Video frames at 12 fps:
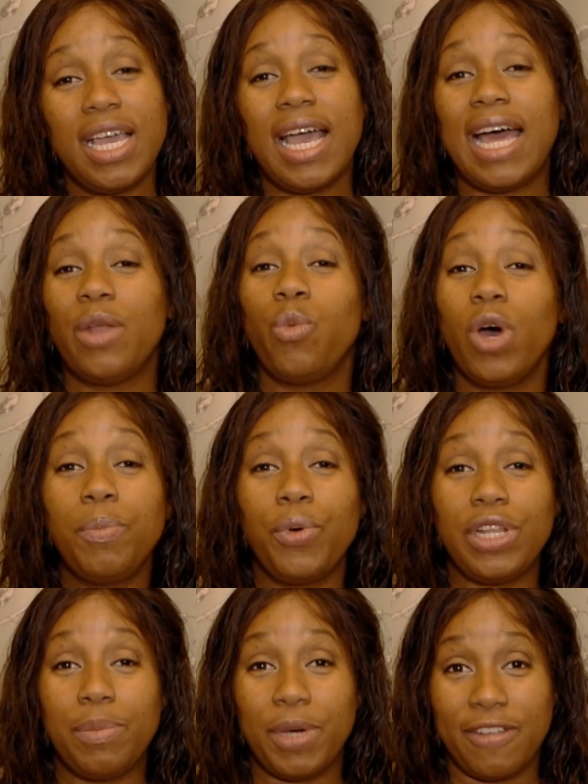and at one point
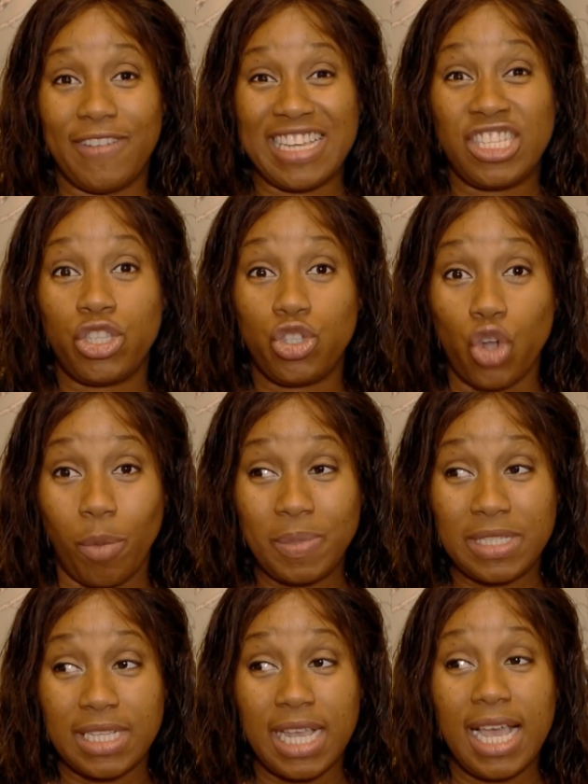the butterfly
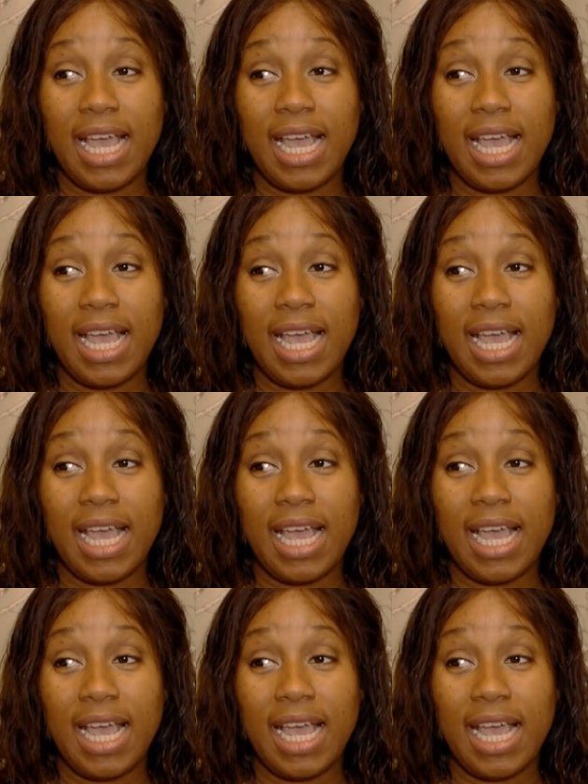stops,